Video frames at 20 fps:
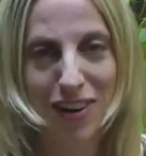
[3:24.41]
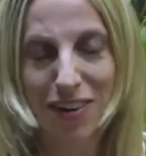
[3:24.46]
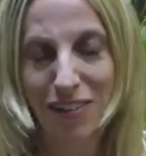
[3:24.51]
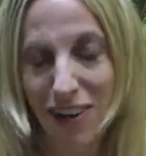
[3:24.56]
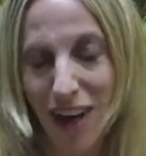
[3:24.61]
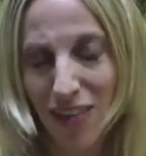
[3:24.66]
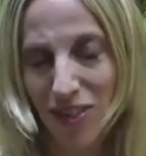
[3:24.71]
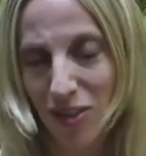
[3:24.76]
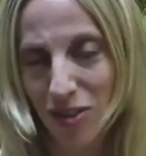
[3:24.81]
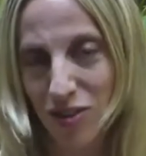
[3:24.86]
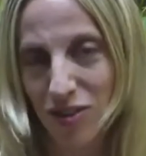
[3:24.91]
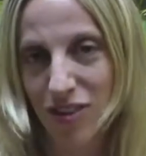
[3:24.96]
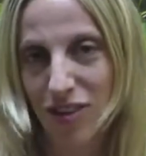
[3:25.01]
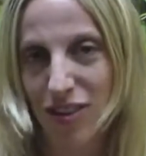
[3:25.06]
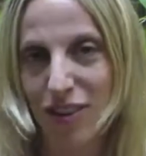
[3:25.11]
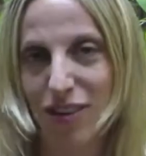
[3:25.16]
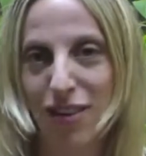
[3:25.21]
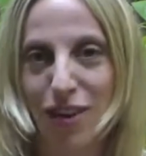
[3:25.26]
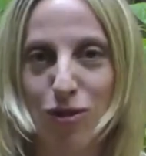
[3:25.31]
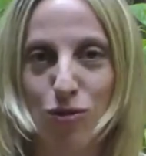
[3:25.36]
Not that there's
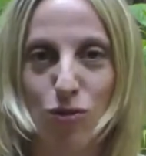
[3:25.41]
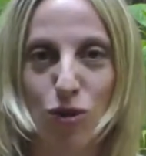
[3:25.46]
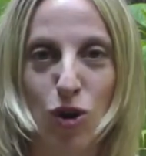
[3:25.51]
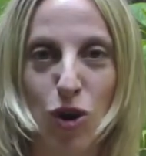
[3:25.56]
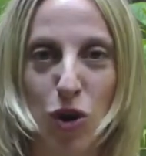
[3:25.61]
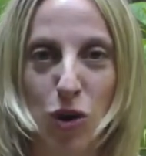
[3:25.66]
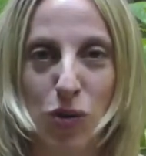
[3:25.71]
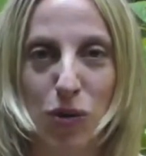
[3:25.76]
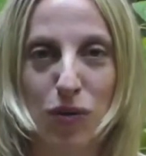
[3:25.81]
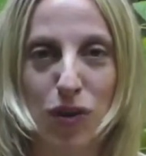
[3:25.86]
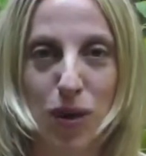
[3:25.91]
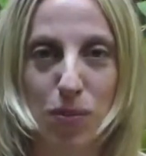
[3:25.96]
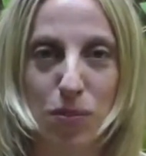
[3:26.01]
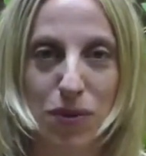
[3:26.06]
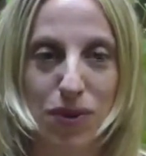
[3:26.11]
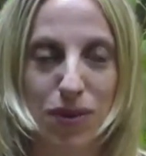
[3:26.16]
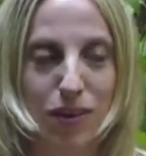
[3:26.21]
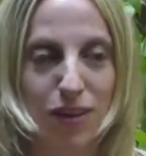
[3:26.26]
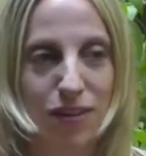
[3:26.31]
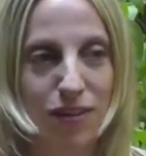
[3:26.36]
anything wrong with that,
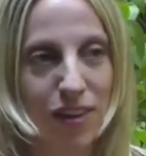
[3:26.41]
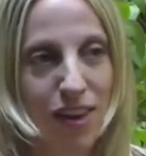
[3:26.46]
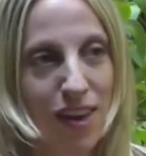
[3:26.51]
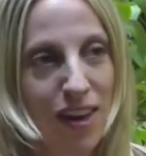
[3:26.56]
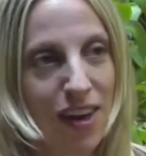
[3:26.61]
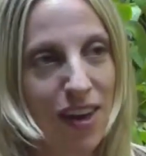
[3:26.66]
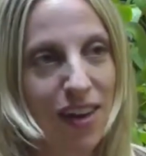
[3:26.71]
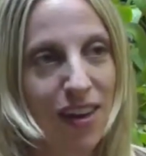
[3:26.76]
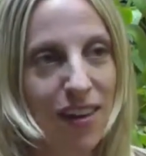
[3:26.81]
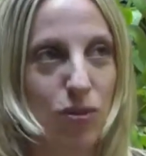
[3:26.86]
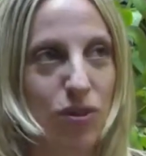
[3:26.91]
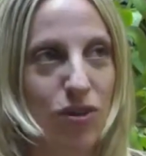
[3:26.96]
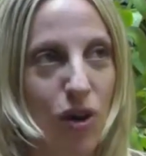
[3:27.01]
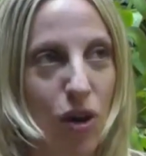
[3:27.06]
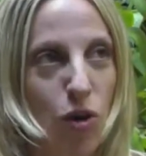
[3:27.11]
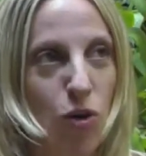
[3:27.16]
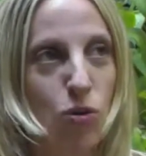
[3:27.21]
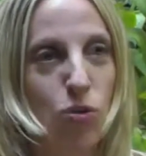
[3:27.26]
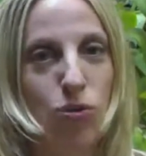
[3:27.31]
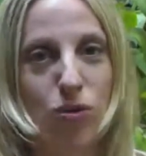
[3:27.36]
but these was
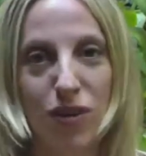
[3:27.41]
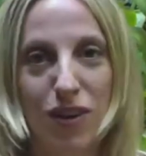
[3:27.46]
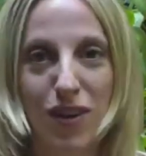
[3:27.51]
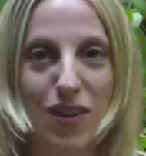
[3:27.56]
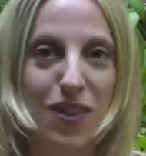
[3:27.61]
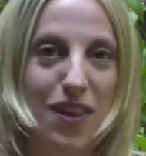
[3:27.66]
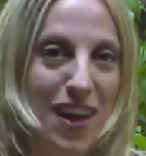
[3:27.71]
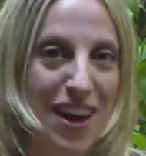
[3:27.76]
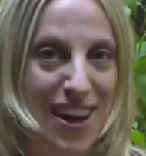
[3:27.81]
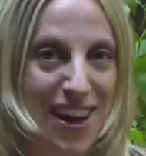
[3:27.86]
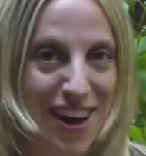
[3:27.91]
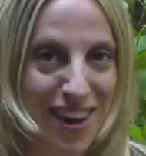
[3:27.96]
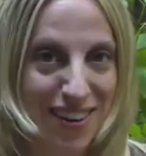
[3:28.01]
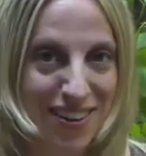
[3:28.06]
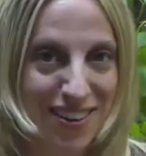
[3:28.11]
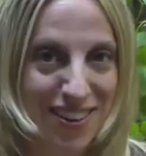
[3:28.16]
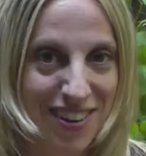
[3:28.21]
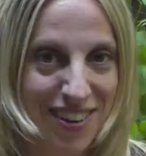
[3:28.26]
only that.